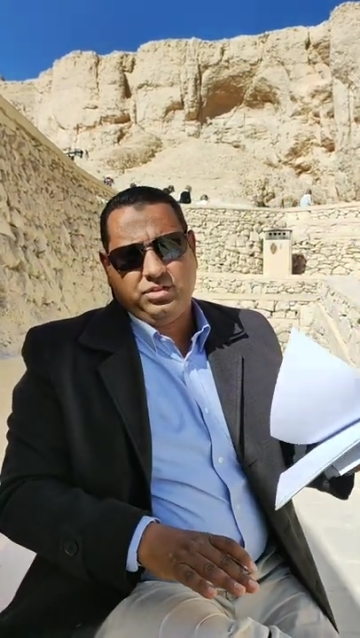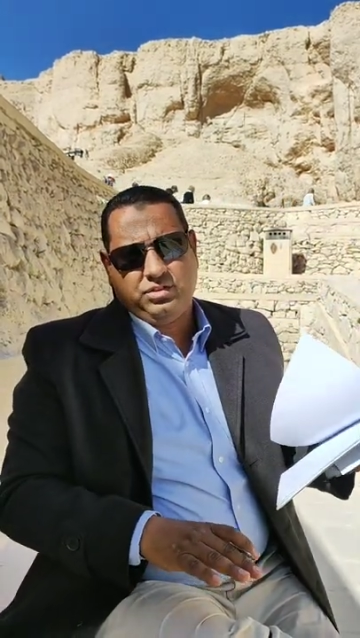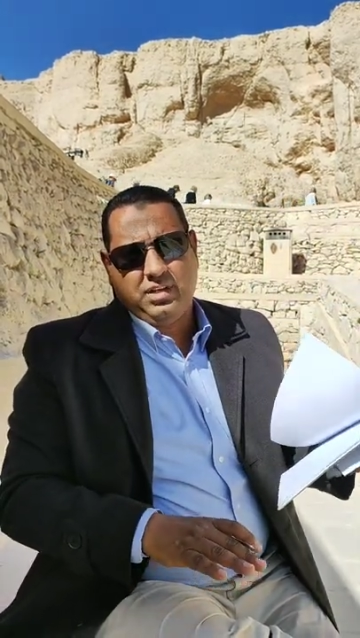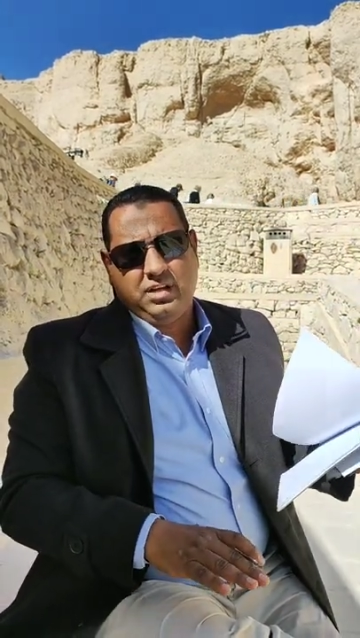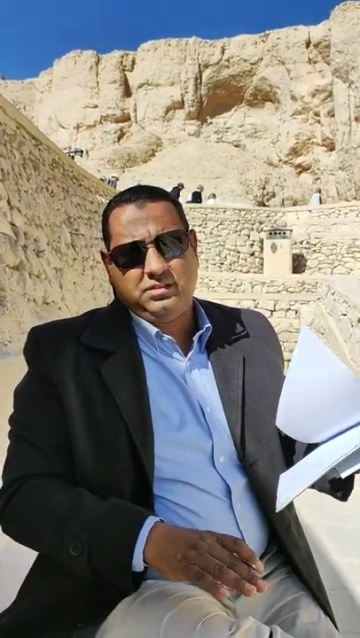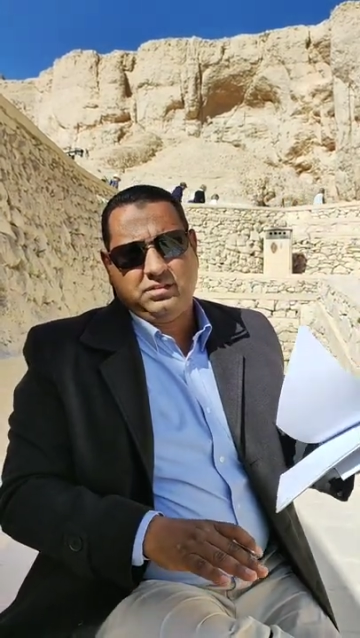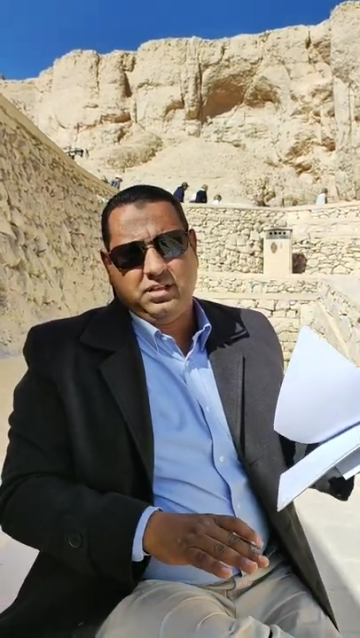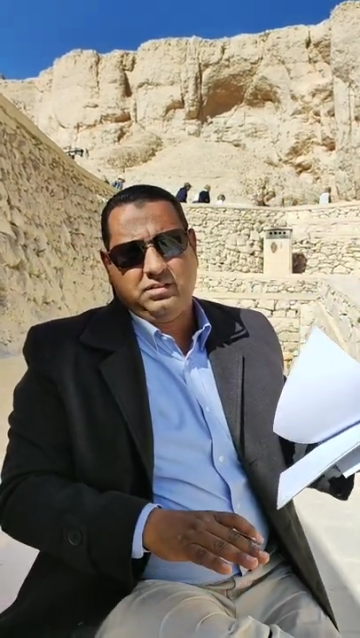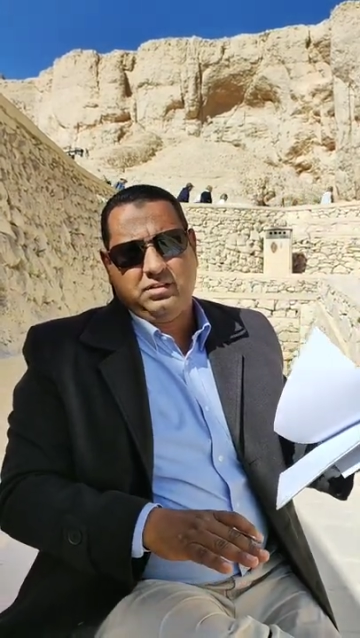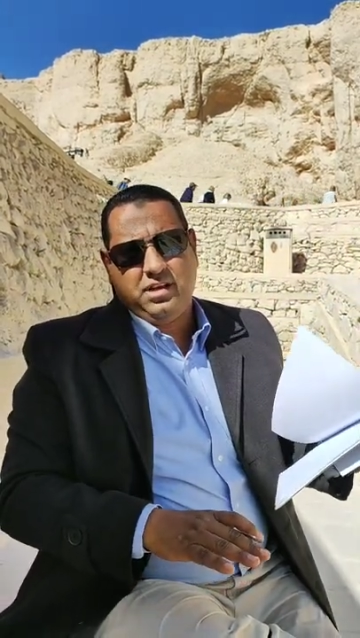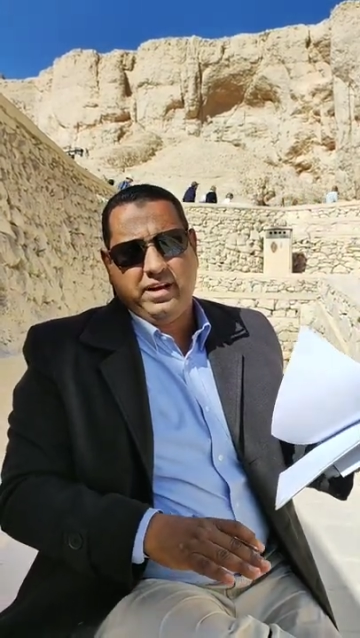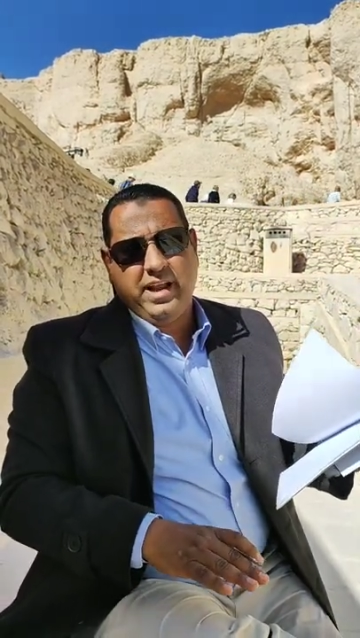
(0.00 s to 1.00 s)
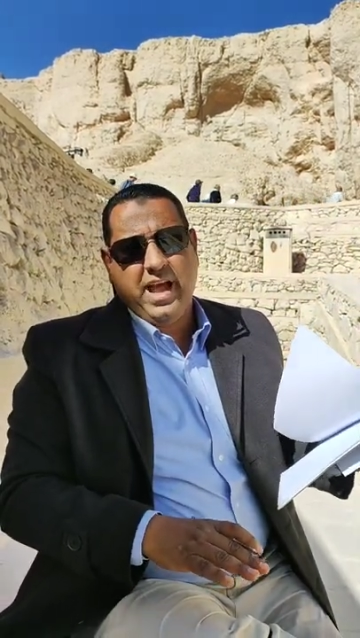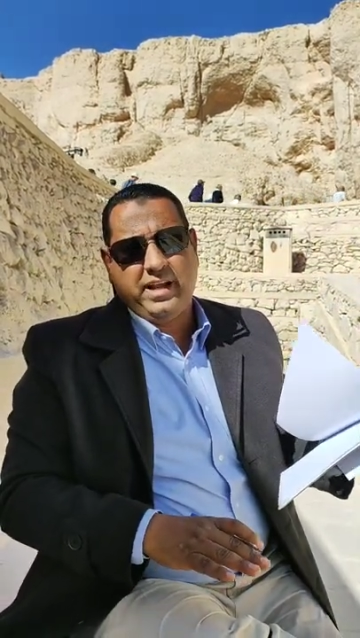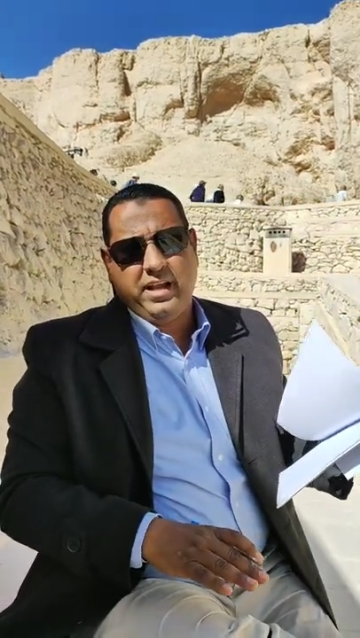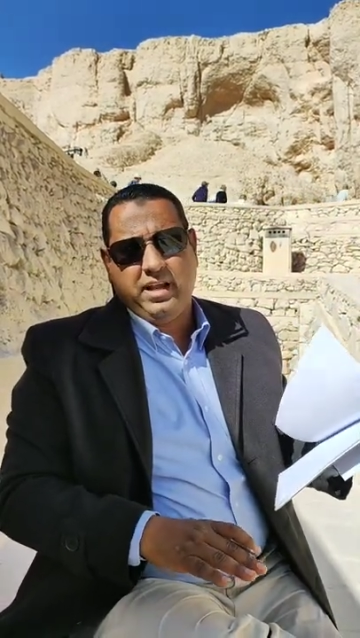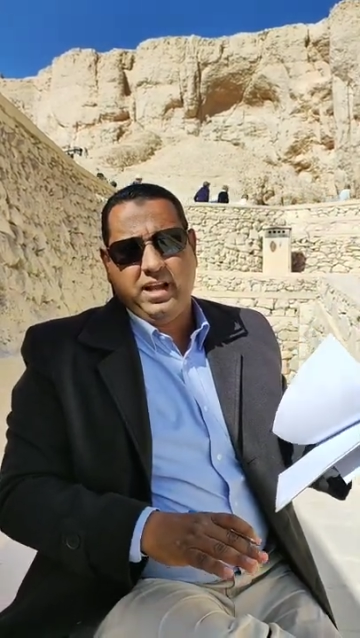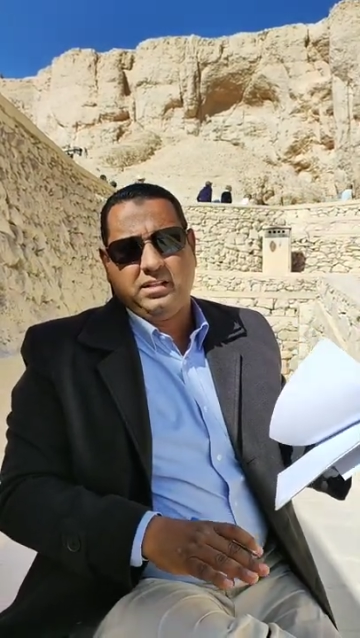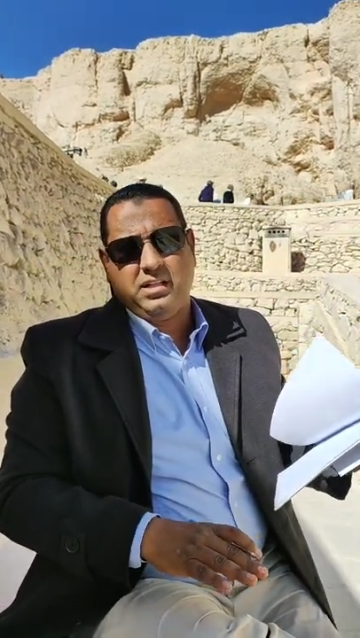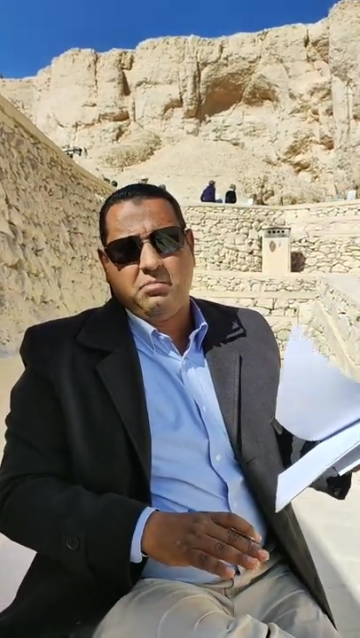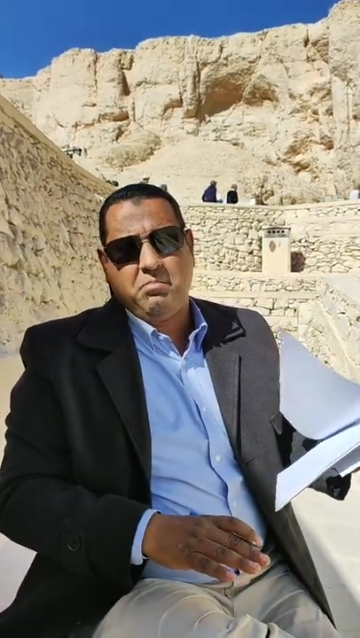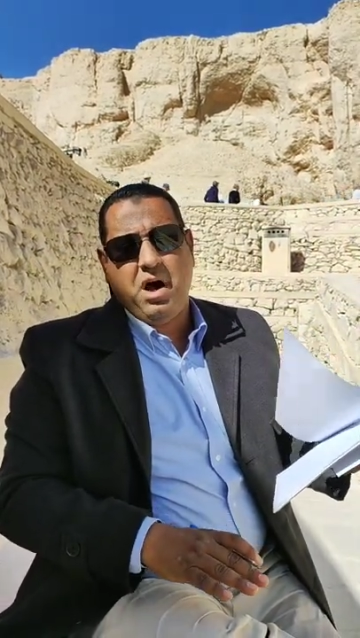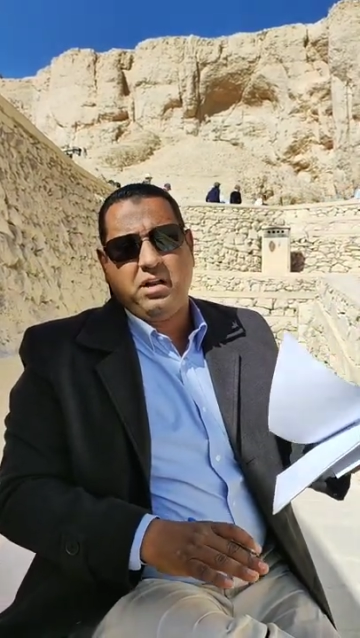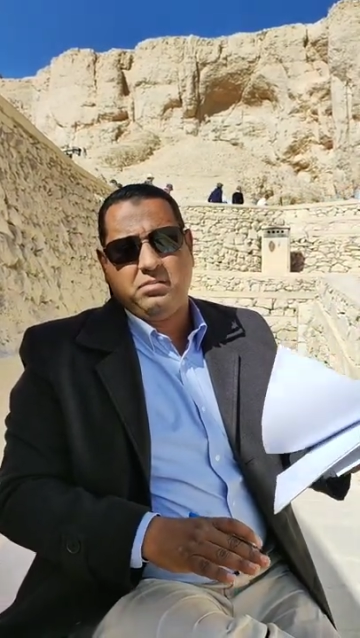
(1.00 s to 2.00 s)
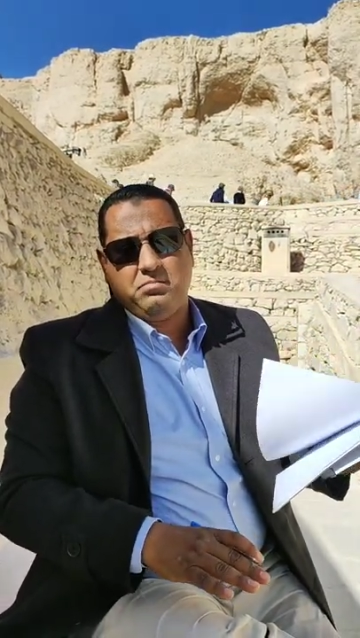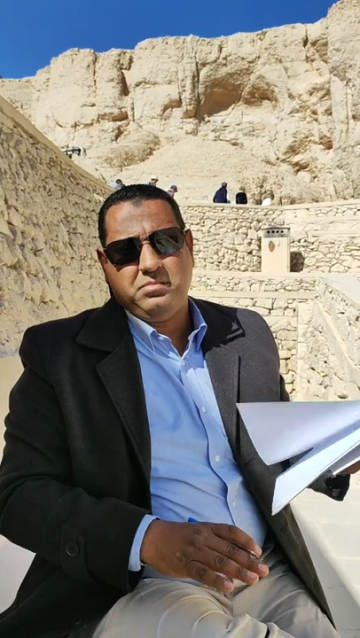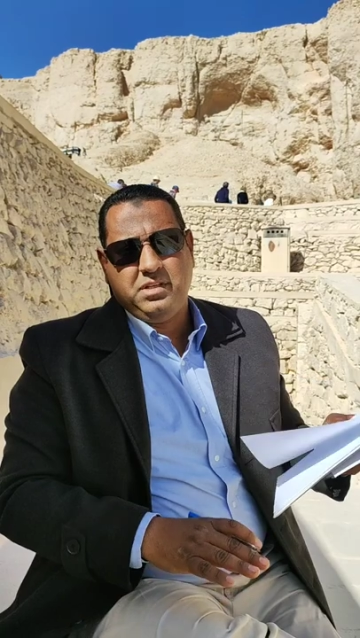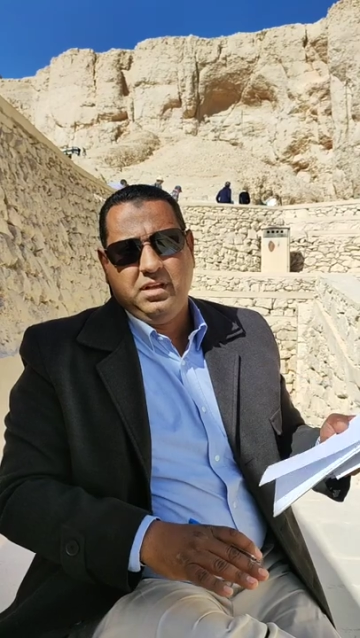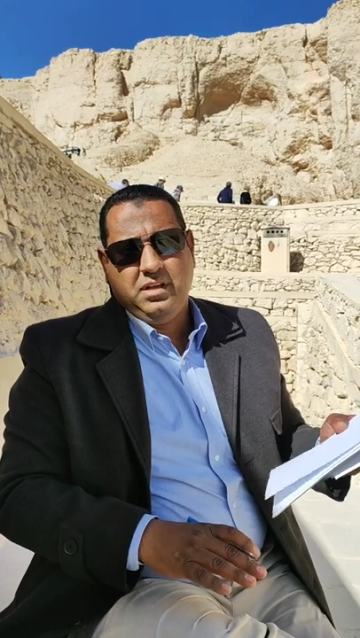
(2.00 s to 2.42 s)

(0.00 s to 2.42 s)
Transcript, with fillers: started cracking at the bottom